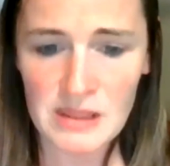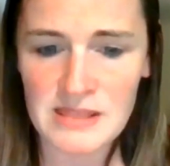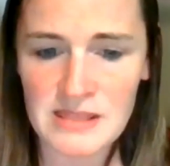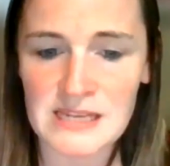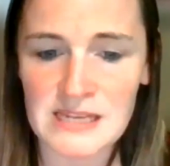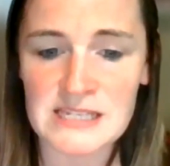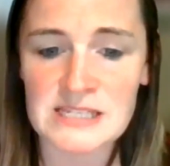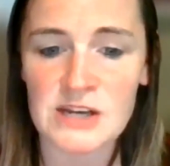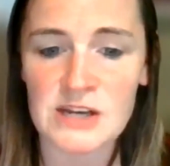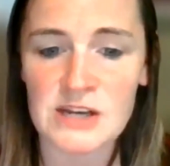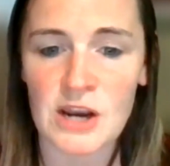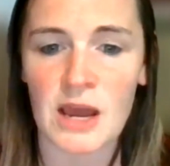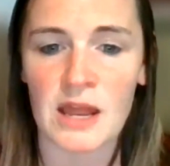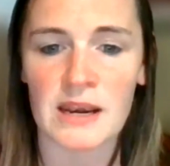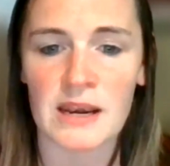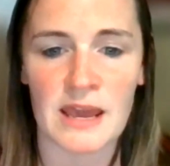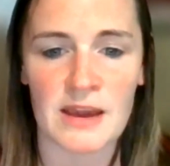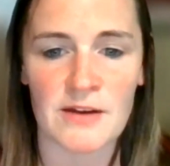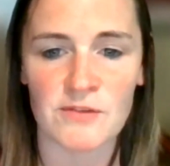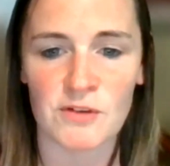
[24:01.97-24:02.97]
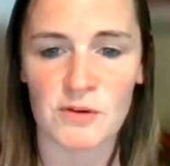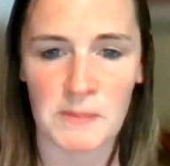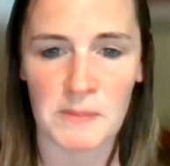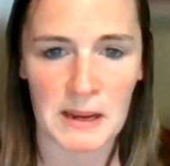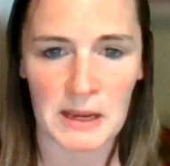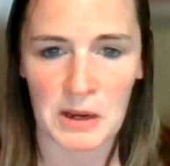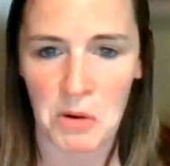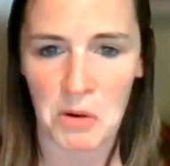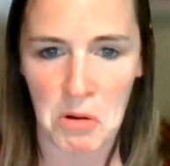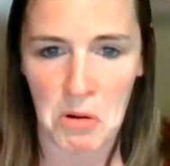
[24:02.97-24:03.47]
That is not ever
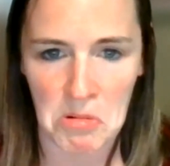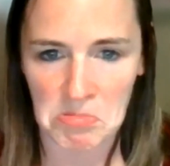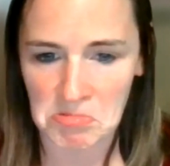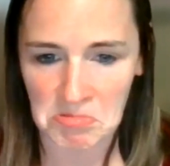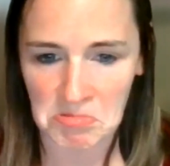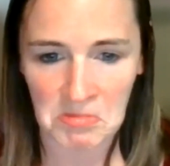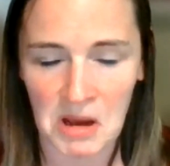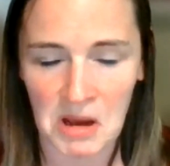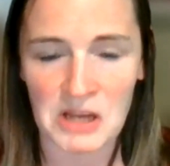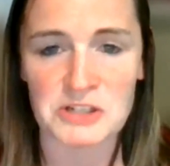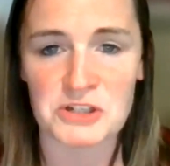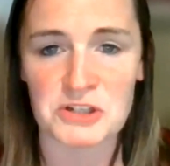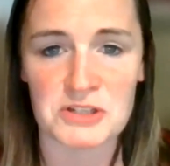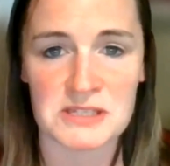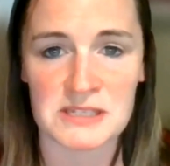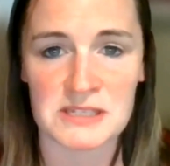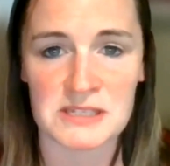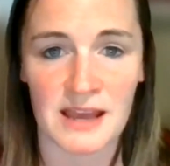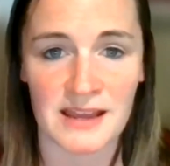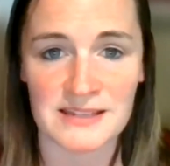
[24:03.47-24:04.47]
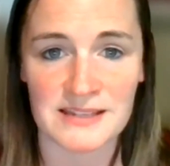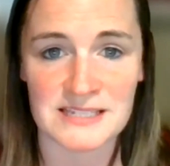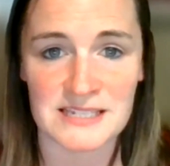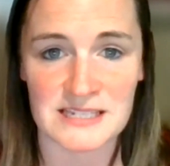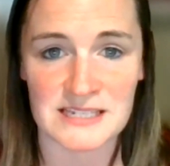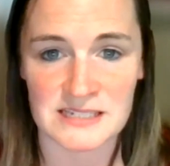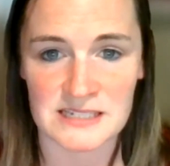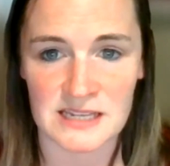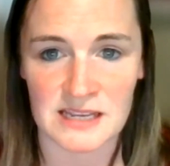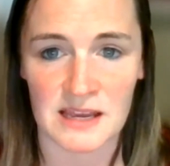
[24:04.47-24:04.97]
my goal. I just
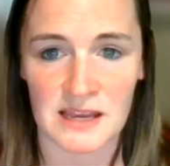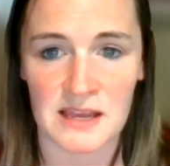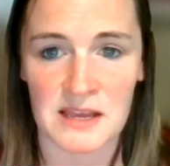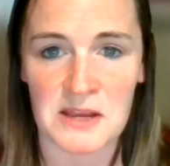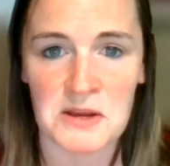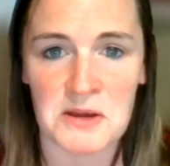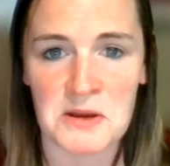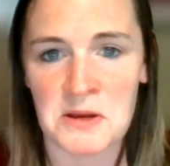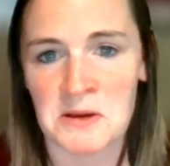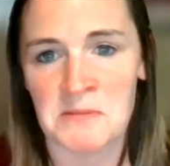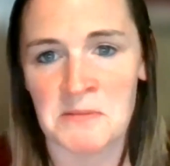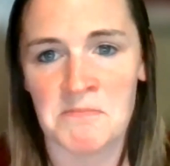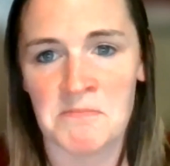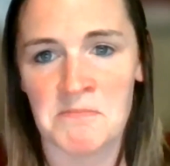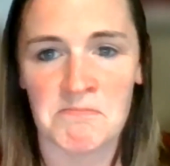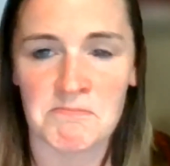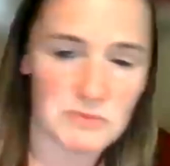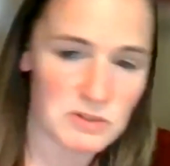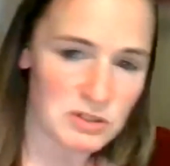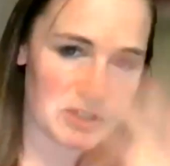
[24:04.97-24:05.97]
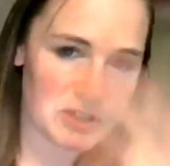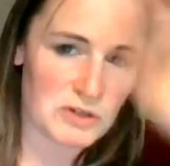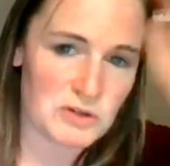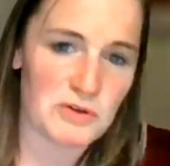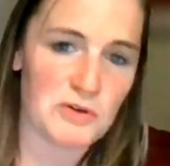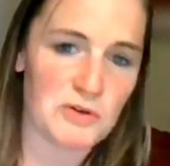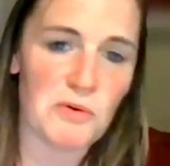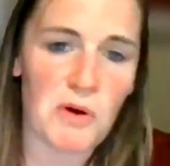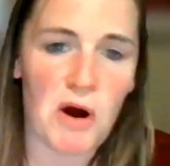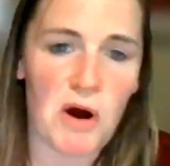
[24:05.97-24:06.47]
tend to
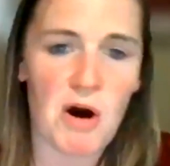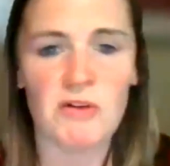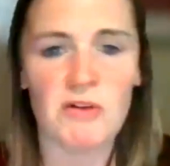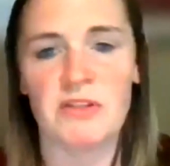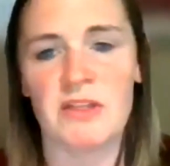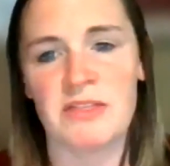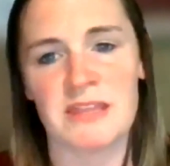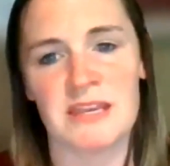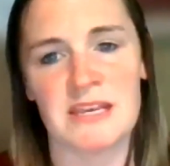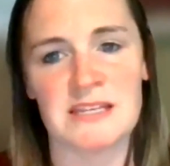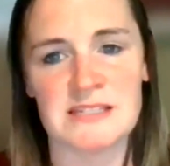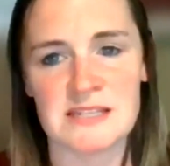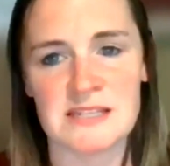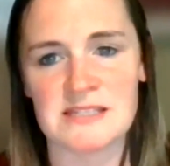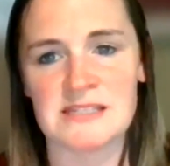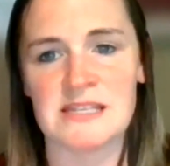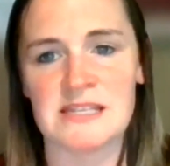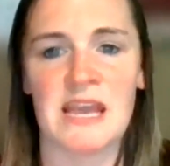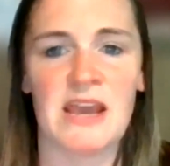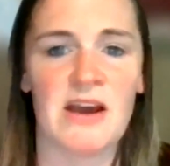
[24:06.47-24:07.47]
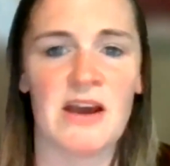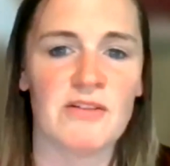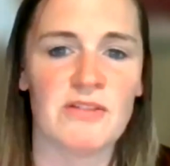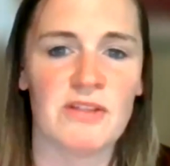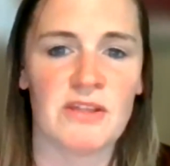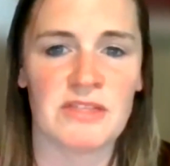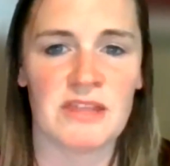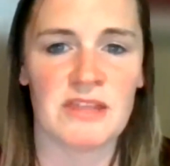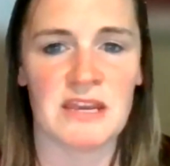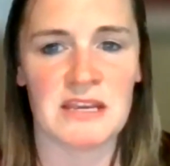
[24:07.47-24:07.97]
do all the things, say all
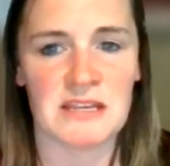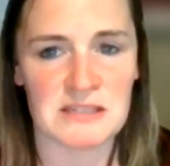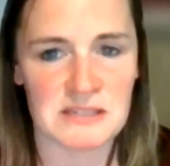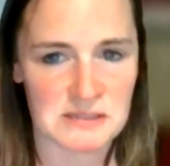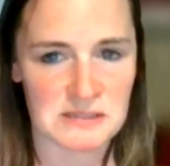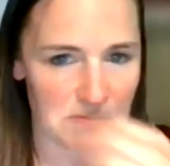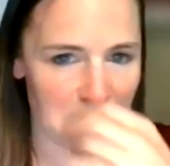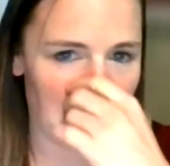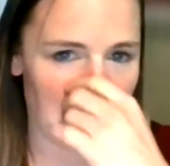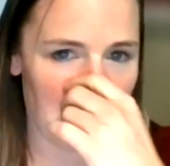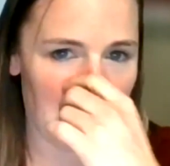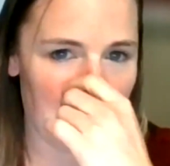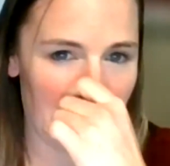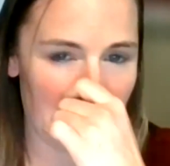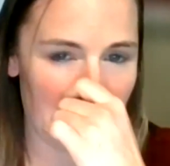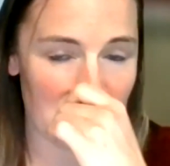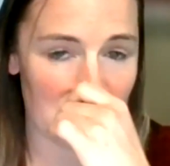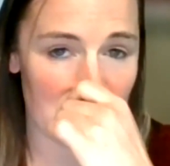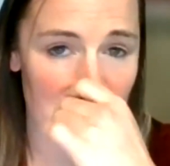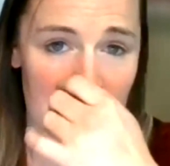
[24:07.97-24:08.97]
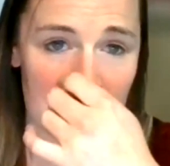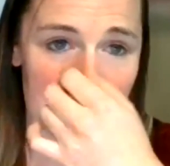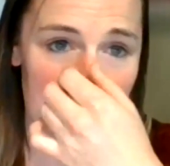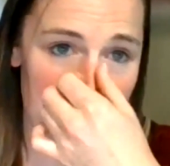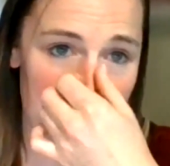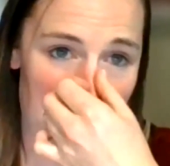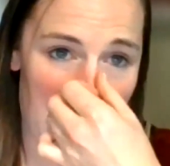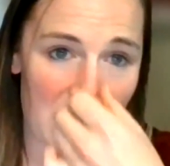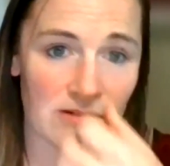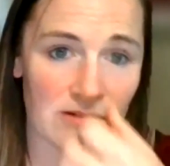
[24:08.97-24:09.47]
the things. That's
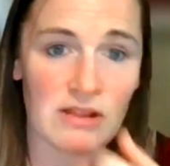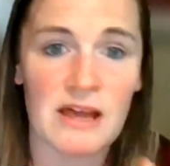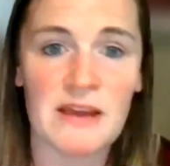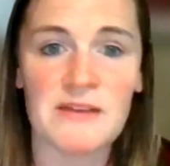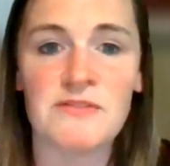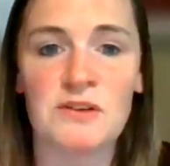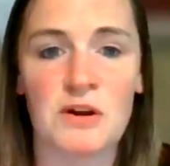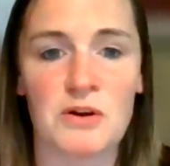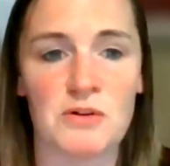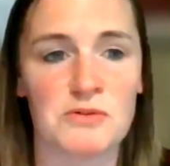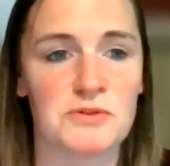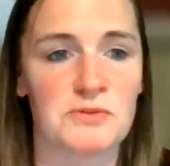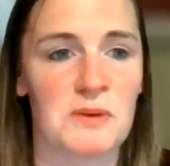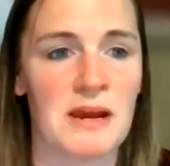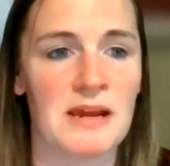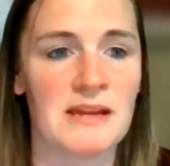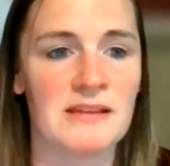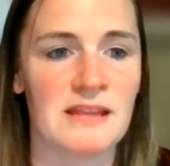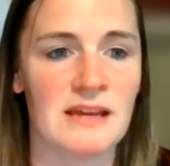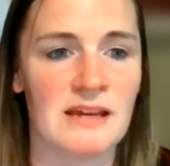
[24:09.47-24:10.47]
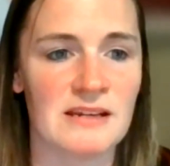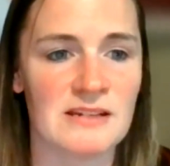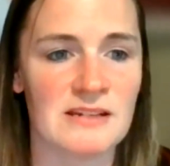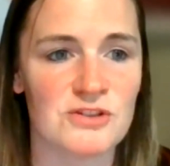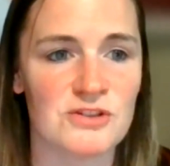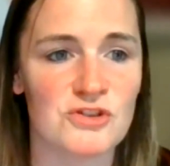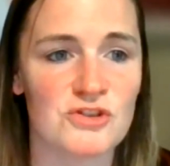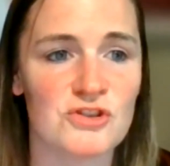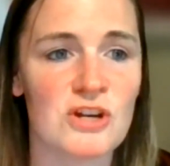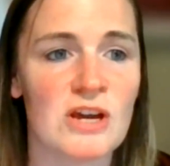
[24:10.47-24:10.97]
just how life goes, right? That
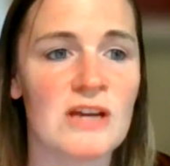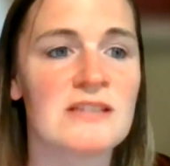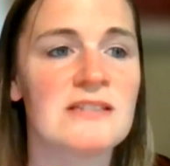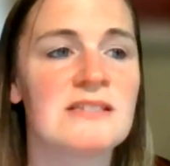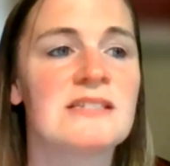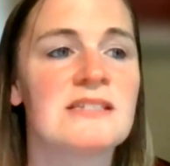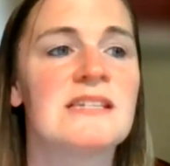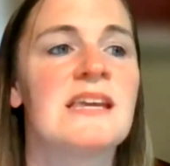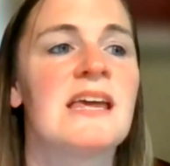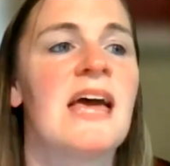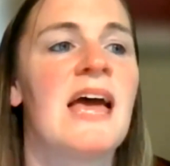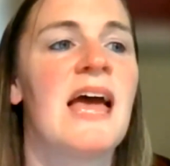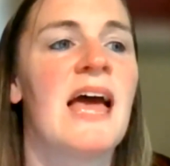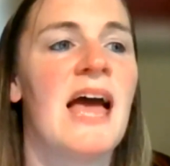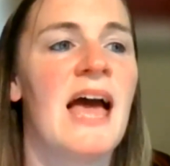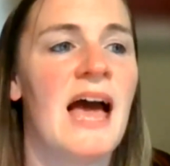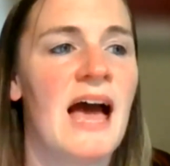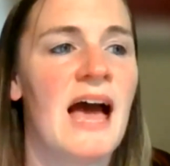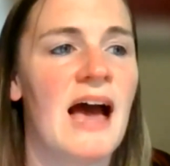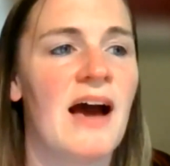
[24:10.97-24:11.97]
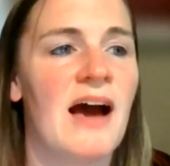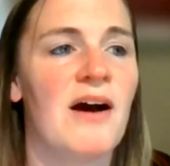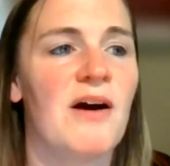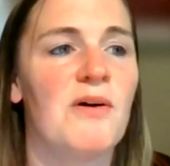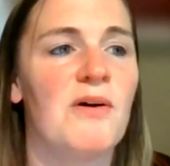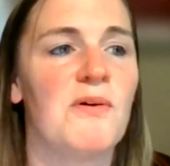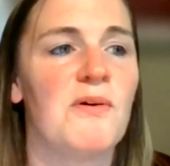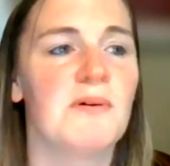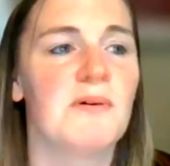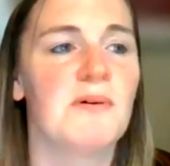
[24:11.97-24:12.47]
is just
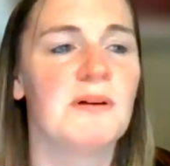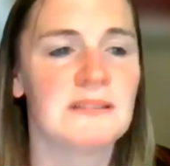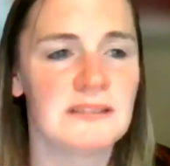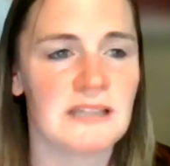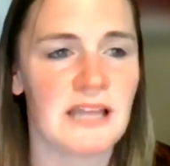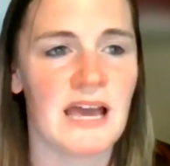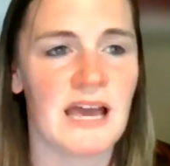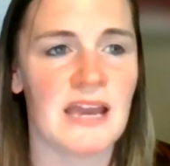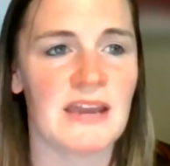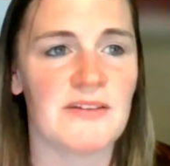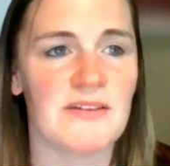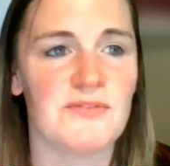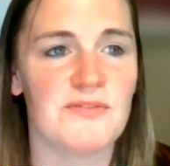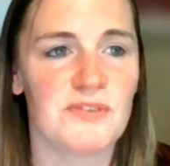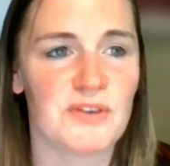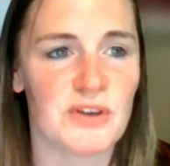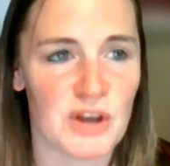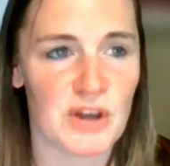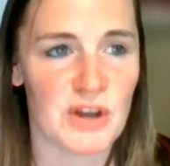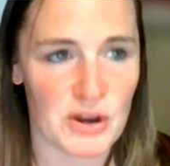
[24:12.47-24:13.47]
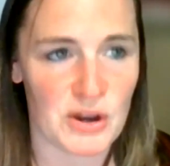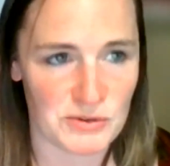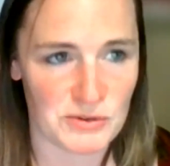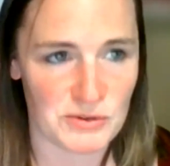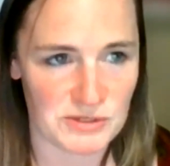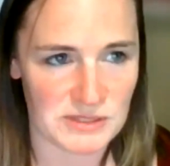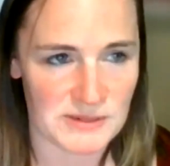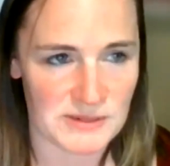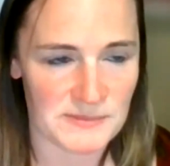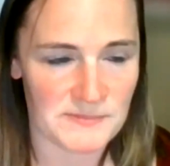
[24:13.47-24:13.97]
how life goes.
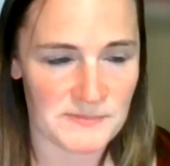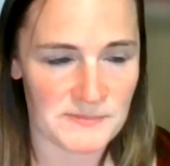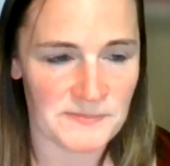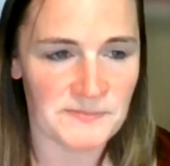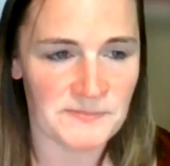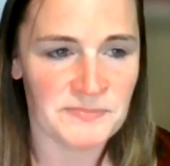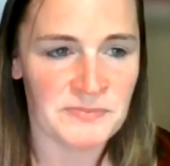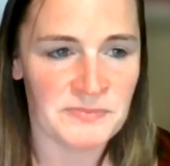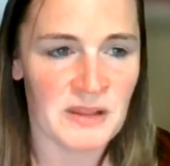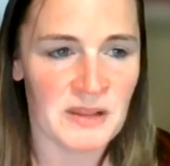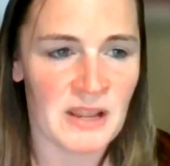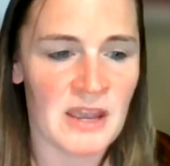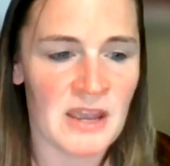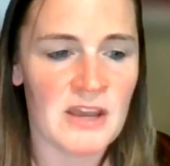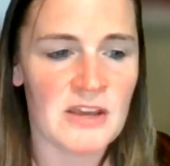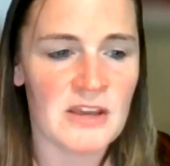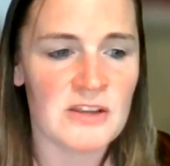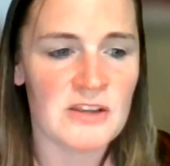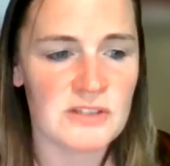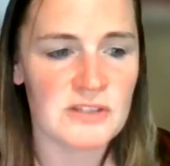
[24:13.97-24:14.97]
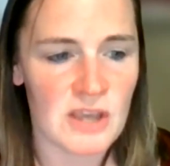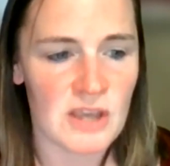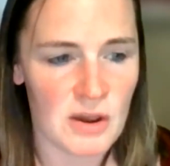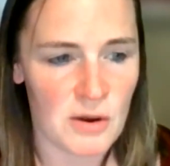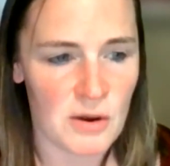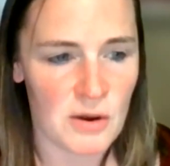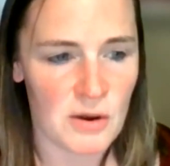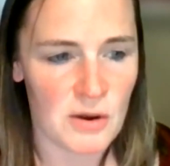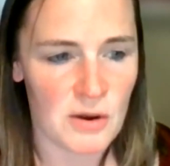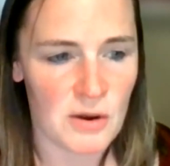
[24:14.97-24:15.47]

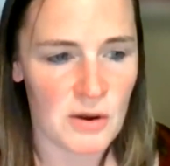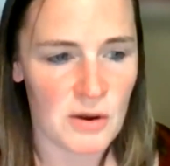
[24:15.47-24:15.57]
So,